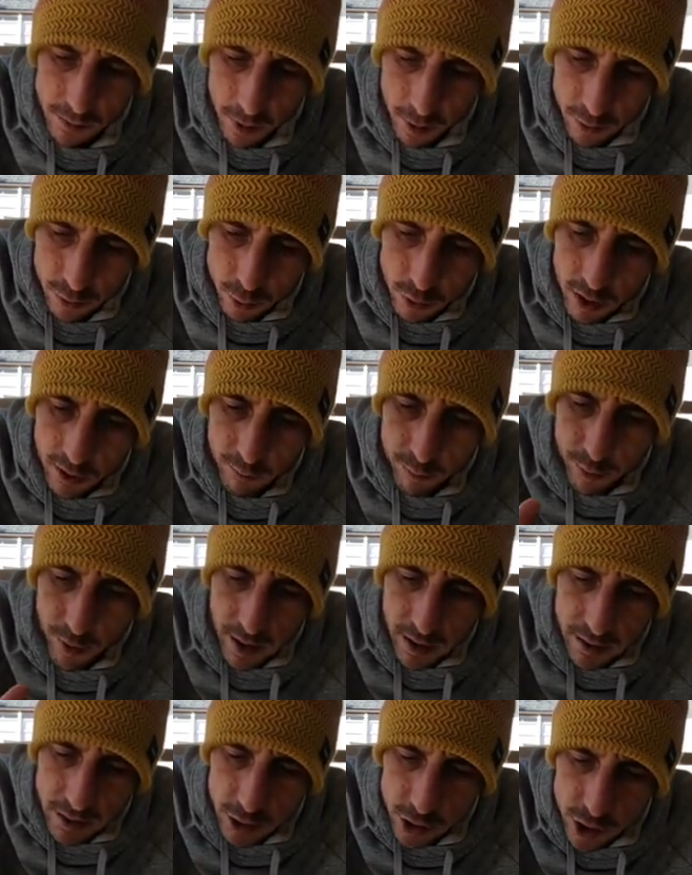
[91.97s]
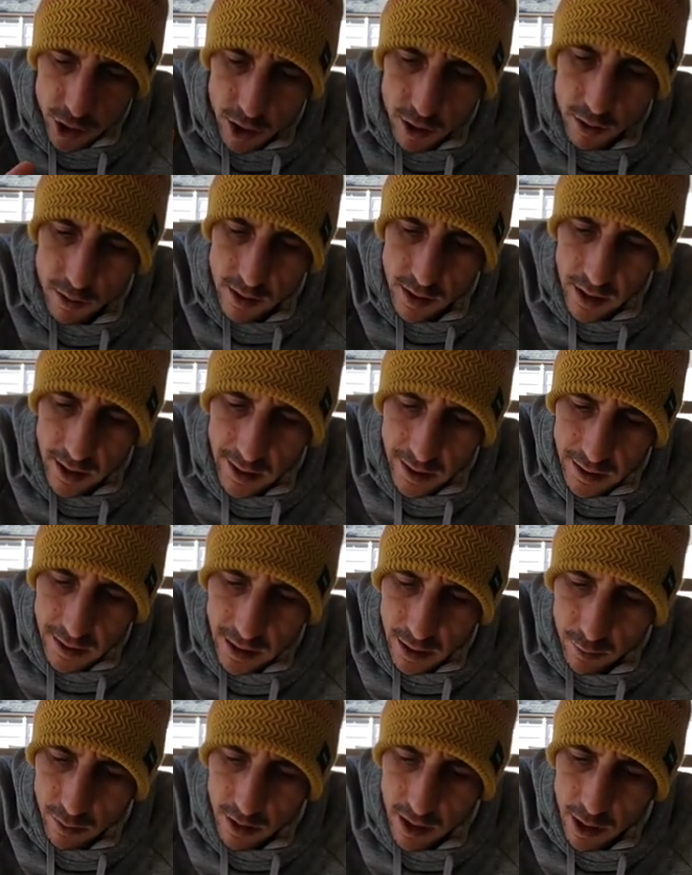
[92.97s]
boom all twelve prizes shown,
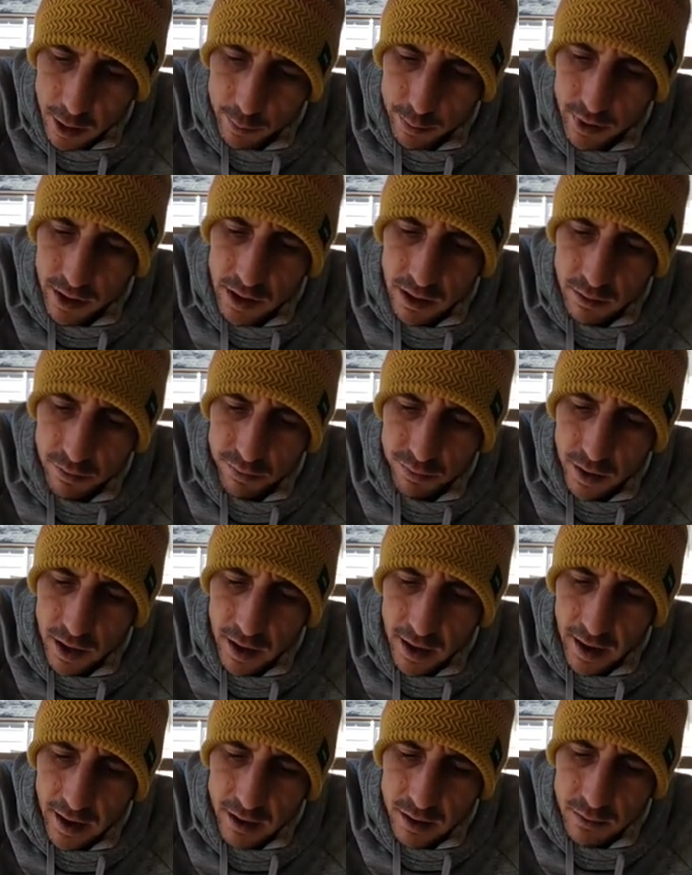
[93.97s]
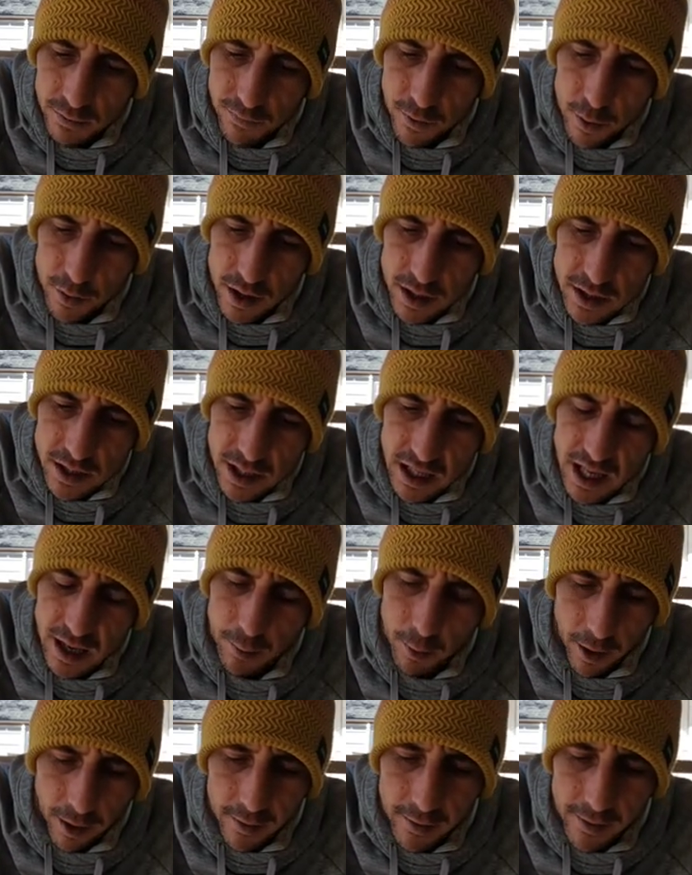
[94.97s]
and it would help if I could focus the
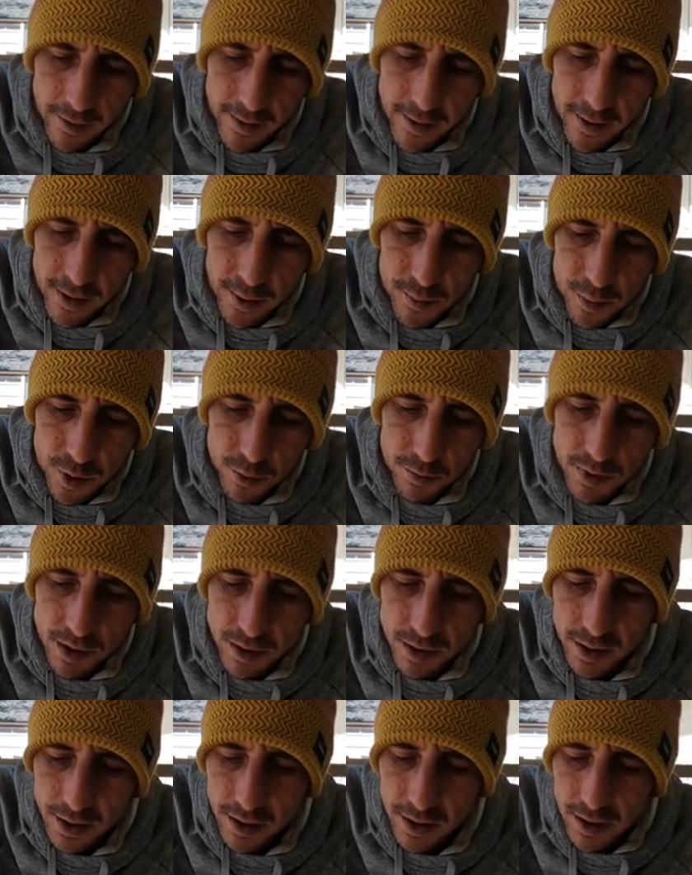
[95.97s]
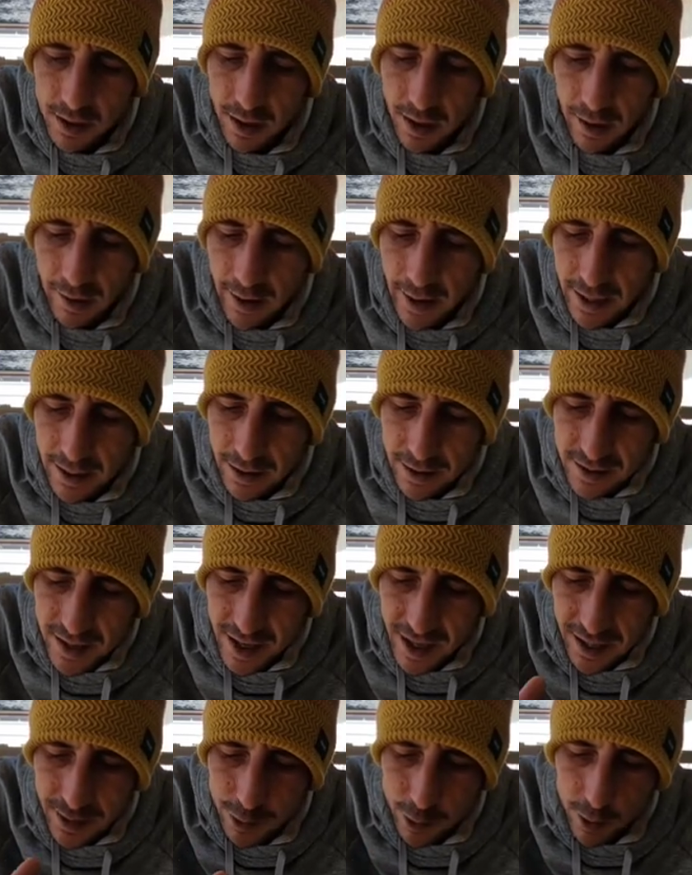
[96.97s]
camera. Boom. All right,
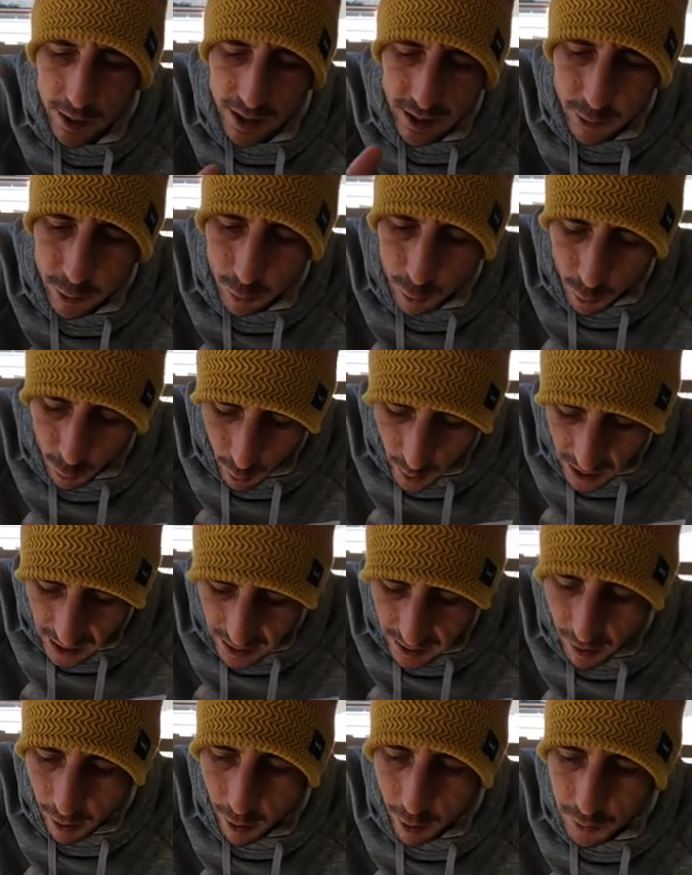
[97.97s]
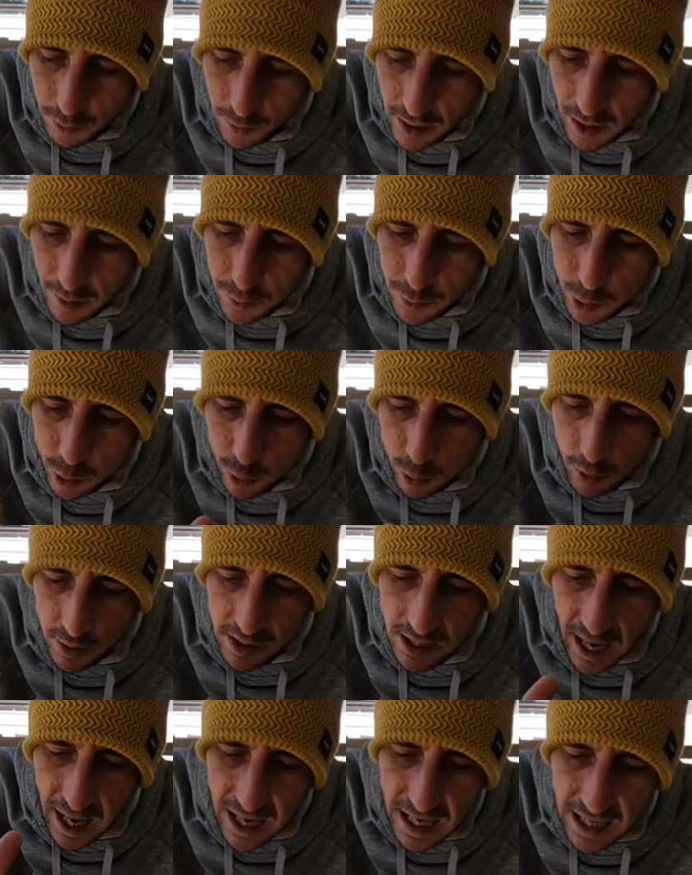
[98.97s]
ticket thirty-three all the way up to
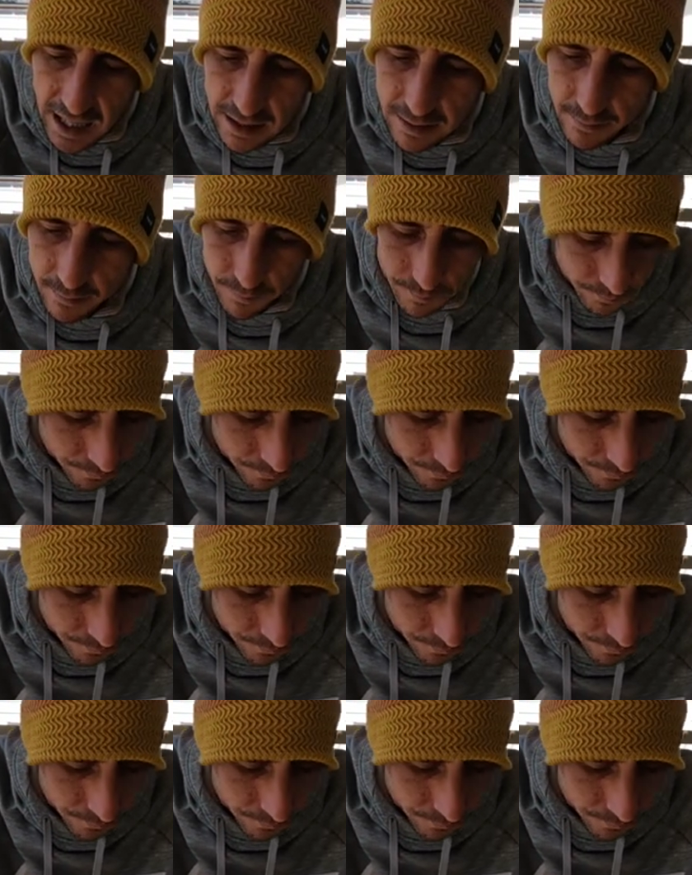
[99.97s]
thirty-eight